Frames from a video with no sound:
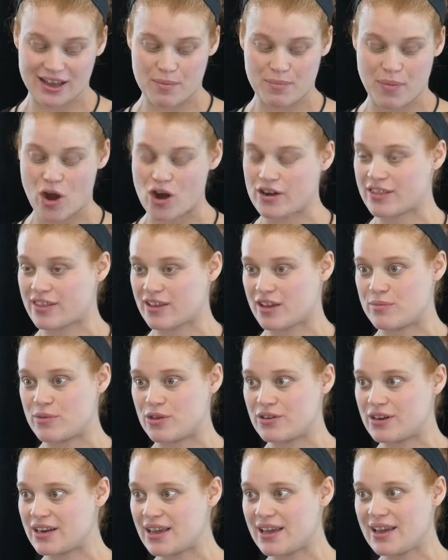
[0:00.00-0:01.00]
a part of the
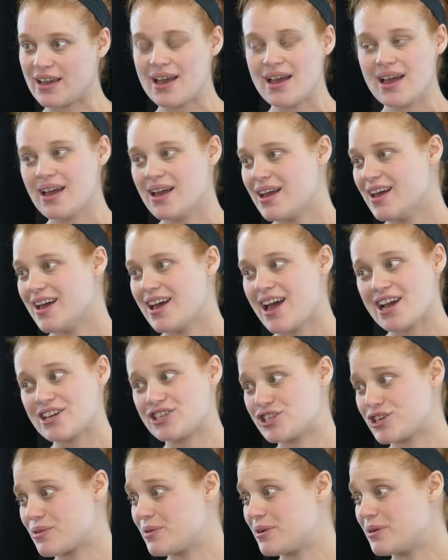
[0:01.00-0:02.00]
community, I
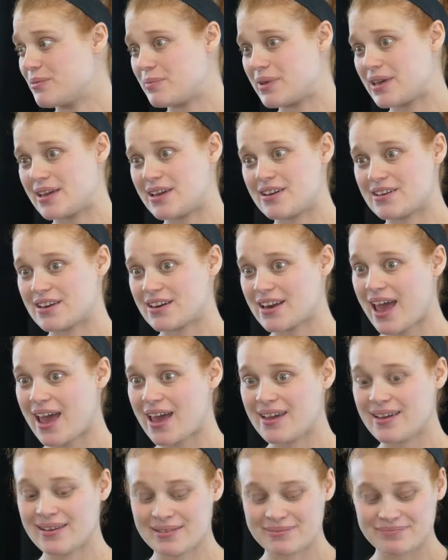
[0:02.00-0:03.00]
sure wouldn't be here today.